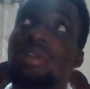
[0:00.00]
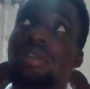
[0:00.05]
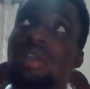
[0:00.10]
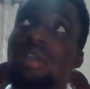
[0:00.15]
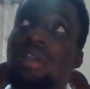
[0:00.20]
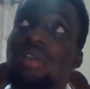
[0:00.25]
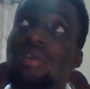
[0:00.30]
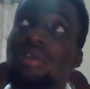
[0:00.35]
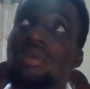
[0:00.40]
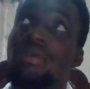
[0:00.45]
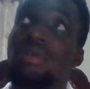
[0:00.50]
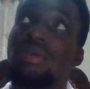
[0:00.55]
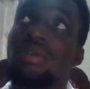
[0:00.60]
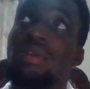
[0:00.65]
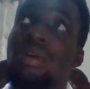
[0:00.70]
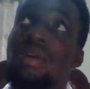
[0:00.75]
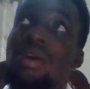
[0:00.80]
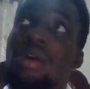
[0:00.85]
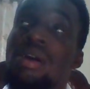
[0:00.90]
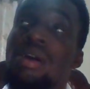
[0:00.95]
section
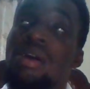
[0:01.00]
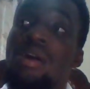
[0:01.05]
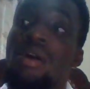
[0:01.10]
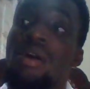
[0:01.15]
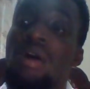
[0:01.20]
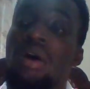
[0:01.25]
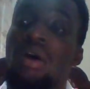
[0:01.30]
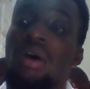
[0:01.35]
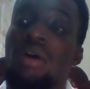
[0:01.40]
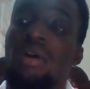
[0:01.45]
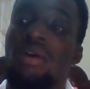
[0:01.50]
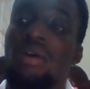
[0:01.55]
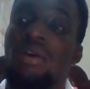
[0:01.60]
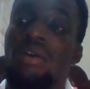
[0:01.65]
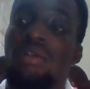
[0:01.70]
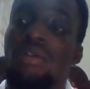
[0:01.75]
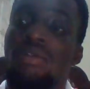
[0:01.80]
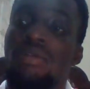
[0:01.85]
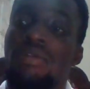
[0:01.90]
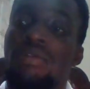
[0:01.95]

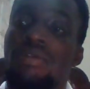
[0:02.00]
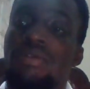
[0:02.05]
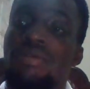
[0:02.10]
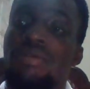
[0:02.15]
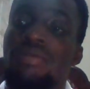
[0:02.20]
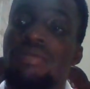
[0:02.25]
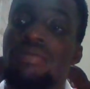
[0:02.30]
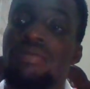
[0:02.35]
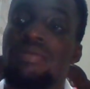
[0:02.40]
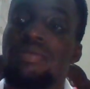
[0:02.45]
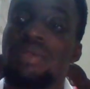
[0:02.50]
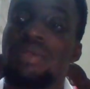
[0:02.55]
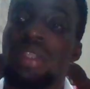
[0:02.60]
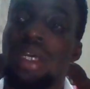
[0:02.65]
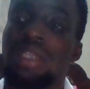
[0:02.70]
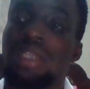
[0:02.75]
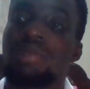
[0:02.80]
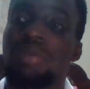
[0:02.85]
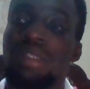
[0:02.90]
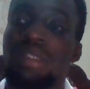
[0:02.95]
of
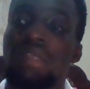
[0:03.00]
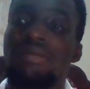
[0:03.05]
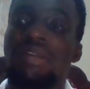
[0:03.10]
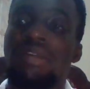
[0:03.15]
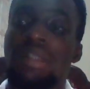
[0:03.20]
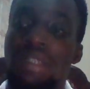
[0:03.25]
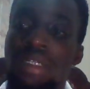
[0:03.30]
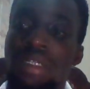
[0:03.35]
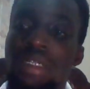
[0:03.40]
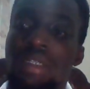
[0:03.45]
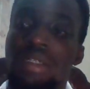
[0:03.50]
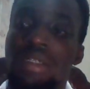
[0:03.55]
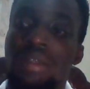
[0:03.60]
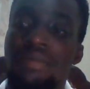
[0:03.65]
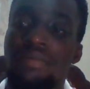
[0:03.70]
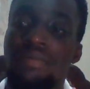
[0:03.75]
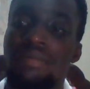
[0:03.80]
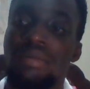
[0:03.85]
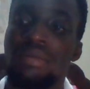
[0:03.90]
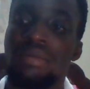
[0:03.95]
that specific niche,
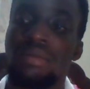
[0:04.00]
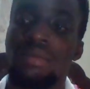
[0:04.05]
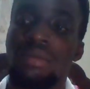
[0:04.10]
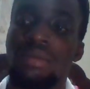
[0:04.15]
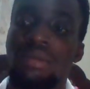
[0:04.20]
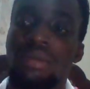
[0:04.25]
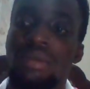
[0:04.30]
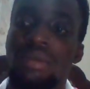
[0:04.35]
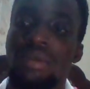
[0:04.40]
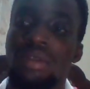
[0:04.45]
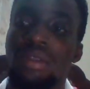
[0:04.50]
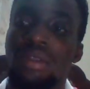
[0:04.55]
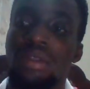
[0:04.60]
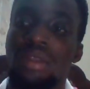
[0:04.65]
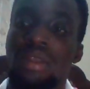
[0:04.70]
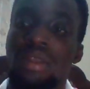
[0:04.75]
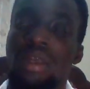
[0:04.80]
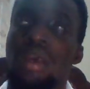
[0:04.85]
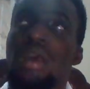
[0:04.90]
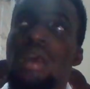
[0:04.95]

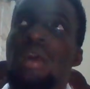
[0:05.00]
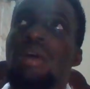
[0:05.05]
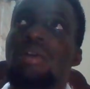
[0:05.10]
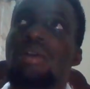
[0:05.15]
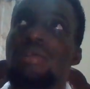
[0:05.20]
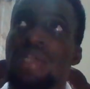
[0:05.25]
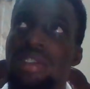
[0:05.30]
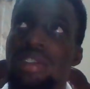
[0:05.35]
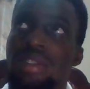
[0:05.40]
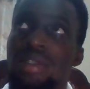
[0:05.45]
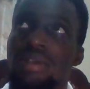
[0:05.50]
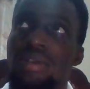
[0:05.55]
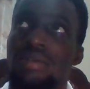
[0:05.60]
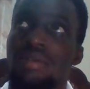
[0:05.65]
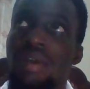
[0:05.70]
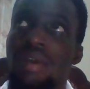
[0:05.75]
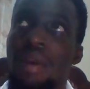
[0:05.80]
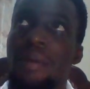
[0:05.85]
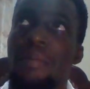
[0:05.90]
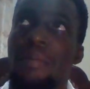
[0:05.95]
crazy.
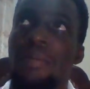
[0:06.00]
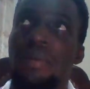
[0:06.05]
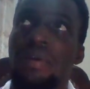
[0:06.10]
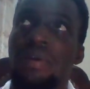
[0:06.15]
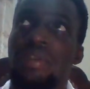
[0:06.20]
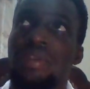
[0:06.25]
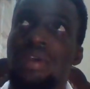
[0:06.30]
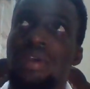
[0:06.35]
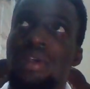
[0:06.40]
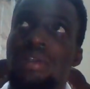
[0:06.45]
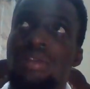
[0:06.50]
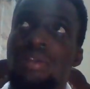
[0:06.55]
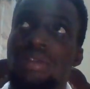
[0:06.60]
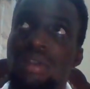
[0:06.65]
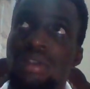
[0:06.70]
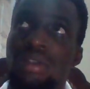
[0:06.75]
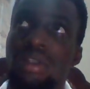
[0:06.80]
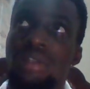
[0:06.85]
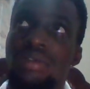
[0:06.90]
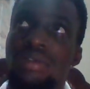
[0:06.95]
But the
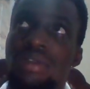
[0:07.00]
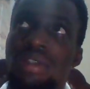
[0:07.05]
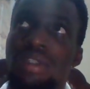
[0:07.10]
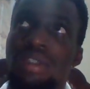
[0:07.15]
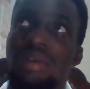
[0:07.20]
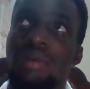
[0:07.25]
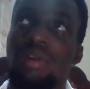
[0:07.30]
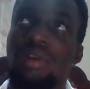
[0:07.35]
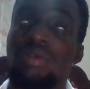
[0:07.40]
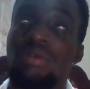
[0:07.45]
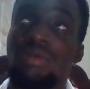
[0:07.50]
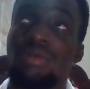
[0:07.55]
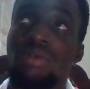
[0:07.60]
success rate is around